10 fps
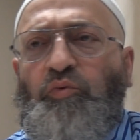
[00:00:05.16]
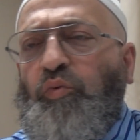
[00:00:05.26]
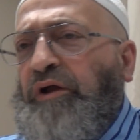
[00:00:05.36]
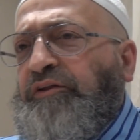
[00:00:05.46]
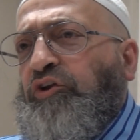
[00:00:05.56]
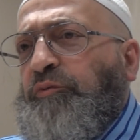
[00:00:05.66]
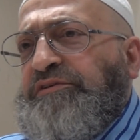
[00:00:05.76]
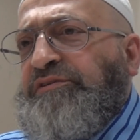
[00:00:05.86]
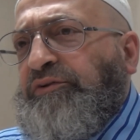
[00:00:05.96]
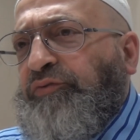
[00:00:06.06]
Why did you
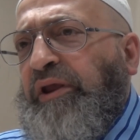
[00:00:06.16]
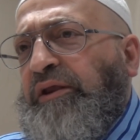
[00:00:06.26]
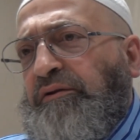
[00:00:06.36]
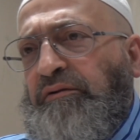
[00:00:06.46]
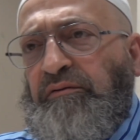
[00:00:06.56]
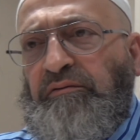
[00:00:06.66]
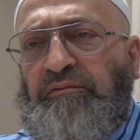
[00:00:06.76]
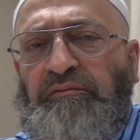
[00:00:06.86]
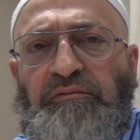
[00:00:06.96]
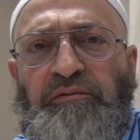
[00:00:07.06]
miss the train?
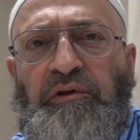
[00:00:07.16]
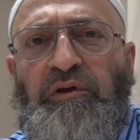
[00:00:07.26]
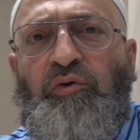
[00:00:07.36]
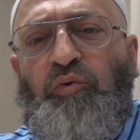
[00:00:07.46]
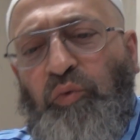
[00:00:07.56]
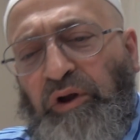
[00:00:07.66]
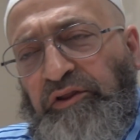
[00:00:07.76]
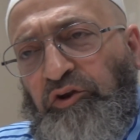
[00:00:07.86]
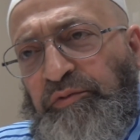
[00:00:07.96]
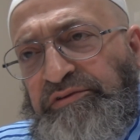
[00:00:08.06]
Why
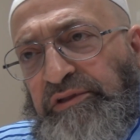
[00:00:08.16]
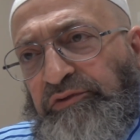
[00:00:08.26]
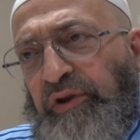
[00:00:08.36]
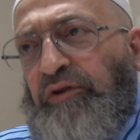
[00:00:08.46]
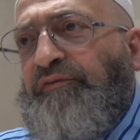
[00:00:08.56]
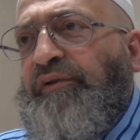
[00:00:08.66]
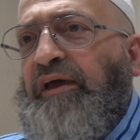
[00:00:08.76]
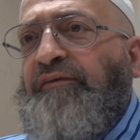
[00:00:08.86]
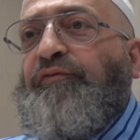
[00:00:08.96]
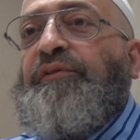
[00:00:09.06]
did you miss the train of
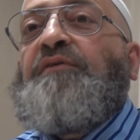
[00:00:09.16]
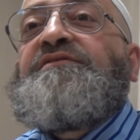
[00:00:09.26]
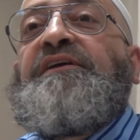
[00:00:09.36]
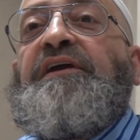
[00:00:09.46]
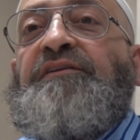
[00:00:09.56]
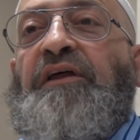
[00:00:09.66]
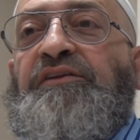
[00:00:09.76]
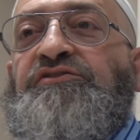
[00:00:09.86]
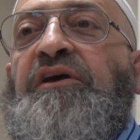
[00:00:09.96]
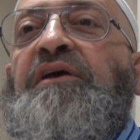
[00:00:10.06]
life without seeking
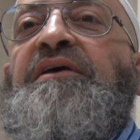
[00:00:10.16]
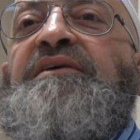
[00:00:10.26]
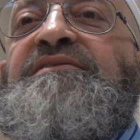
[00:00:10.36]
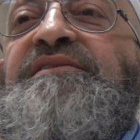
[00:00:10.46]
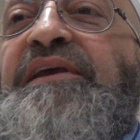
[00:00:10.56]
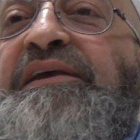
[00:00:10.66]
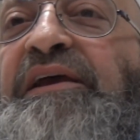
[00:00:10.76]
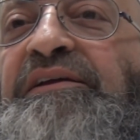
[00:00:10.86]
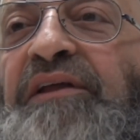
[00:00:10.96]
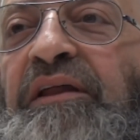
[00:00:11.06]
knowledge?
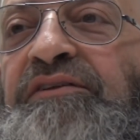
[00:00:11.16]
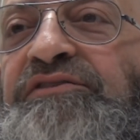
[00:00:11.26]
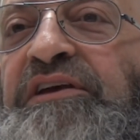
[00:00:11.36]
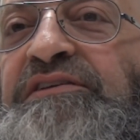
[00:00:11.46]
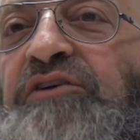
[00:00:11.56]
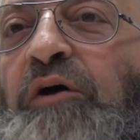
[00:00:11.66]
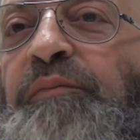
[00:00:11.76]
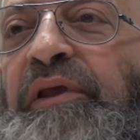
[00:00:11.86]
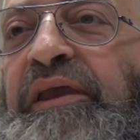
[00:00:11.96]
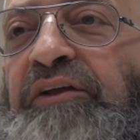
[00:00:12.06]
Seeking knowledge is
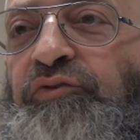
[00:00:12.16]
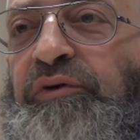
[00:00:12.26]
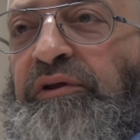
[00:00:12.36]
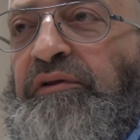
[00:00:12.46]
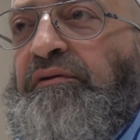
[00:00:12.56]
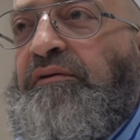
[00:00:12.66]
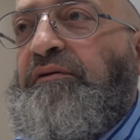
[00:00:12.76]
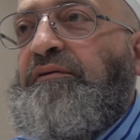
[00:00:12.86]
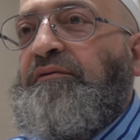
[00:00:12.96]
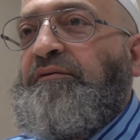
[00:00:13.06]
obligatory.
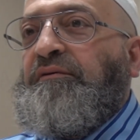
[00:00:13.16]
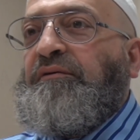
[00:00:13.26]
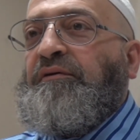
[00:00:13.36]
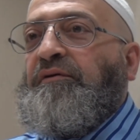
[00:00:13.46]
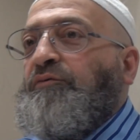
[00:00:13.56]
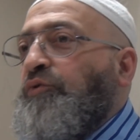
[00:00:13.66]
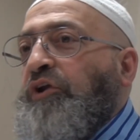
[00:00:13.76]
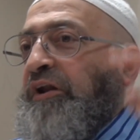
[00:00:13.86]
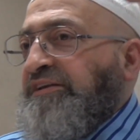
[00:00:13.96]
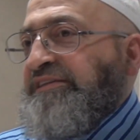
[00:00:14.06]
We
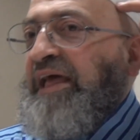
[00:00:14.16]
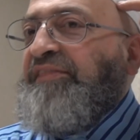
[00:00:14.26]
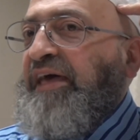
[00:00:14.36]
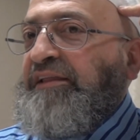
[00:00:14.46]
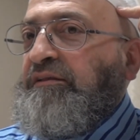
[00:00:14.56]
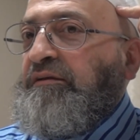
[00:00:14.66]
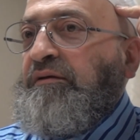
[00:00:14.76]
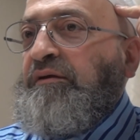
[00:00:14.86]
don't understand that,